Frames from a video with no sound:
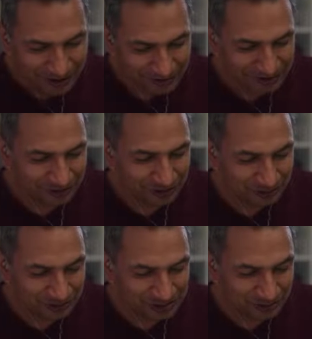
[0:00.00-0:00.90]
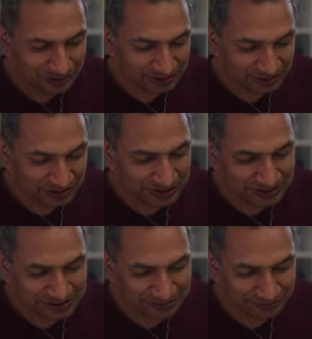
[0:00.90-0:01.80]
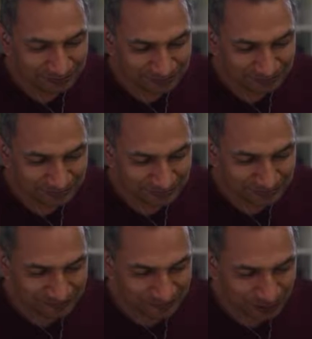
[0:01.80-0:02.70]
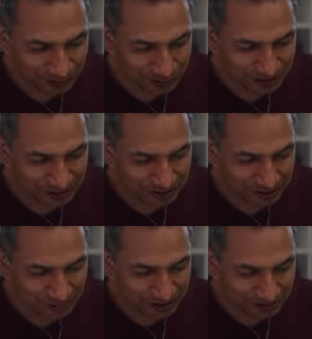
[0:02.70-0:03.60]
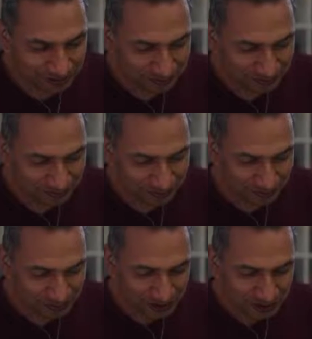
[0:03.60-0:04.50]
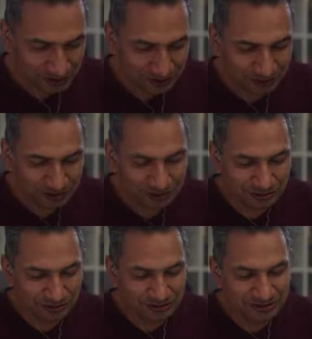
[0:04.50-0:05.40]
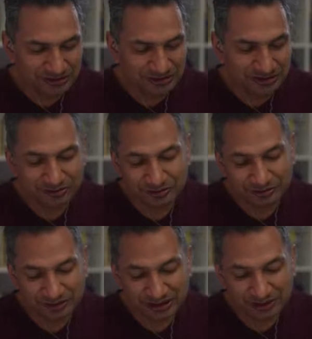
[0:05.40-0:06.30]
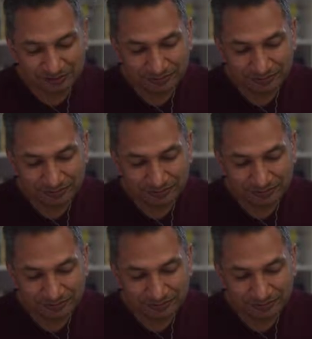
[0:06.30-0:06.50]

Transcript: They've not responded yet. Oh, dearie me. Oh, dearie me.